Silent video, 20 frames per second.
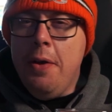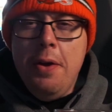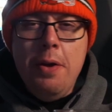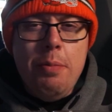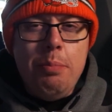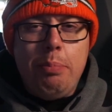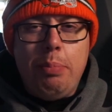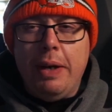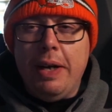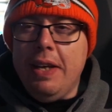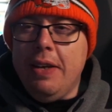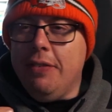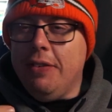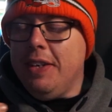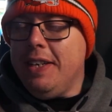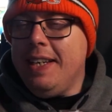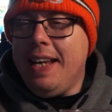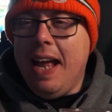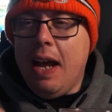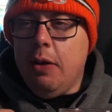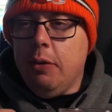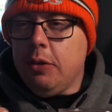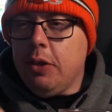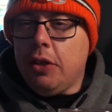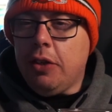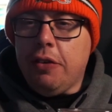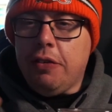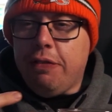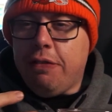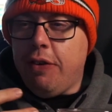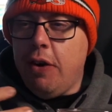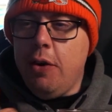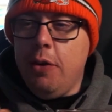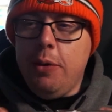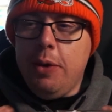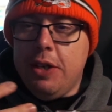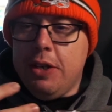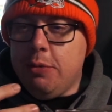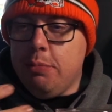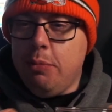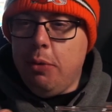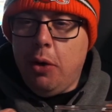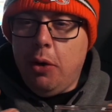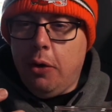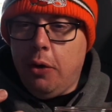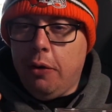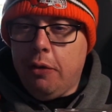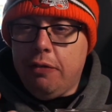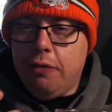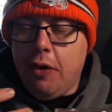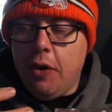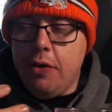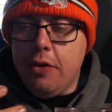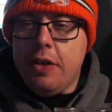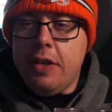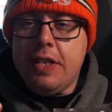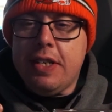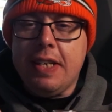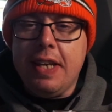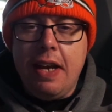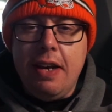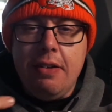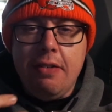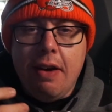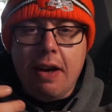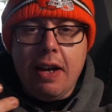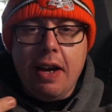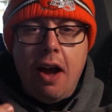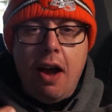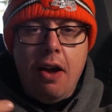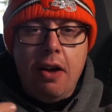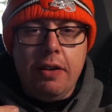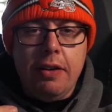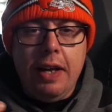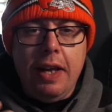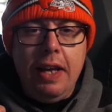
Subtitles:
But even now that the fruit is more front and centre, I couldn't